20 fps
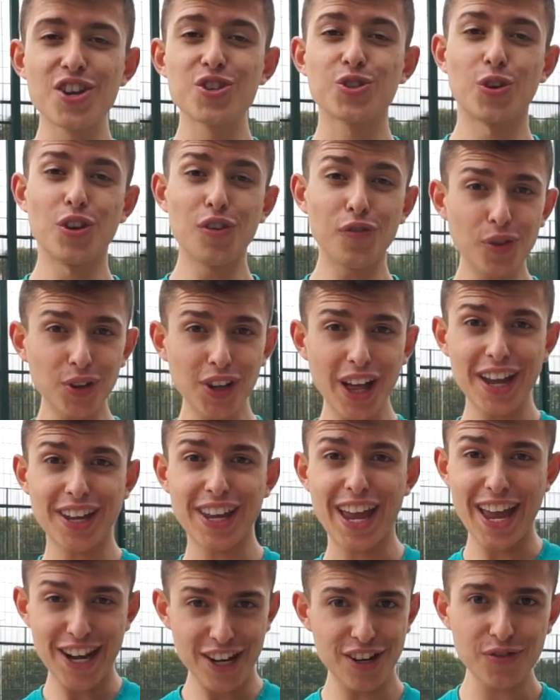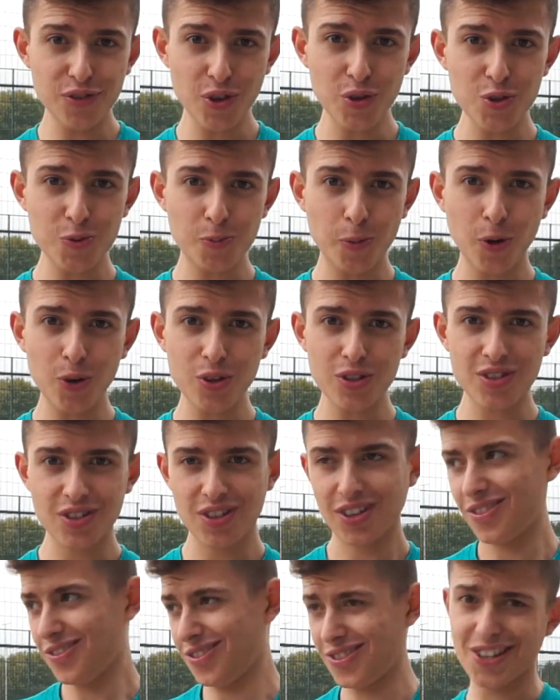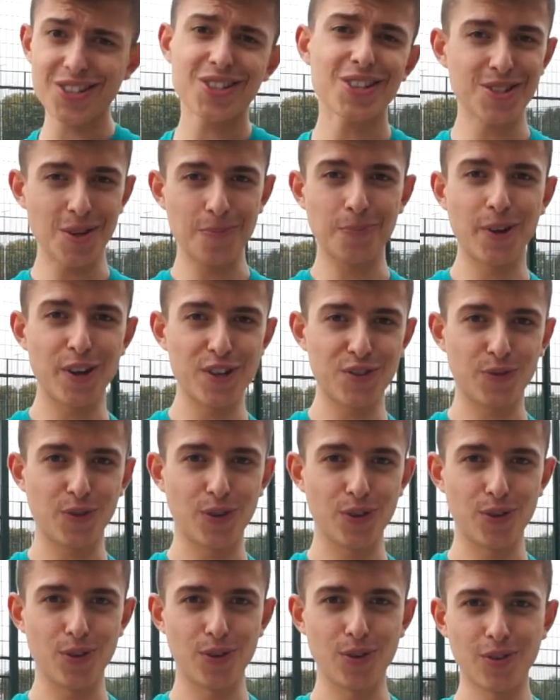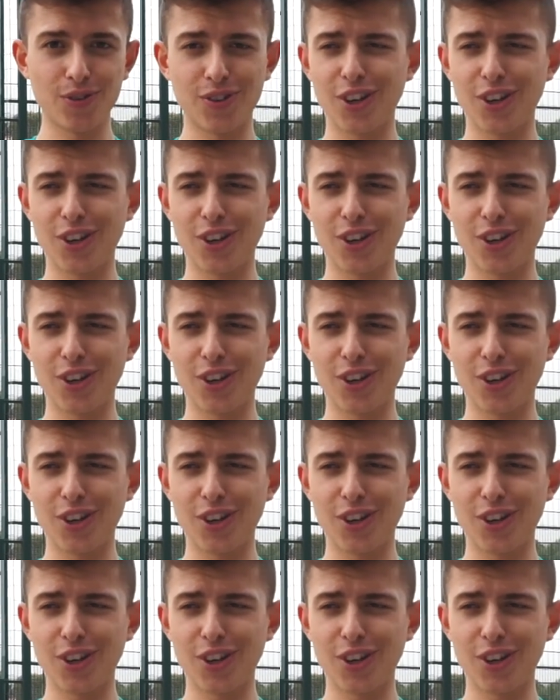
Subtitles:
So if you like any of those sports, this is the place for you.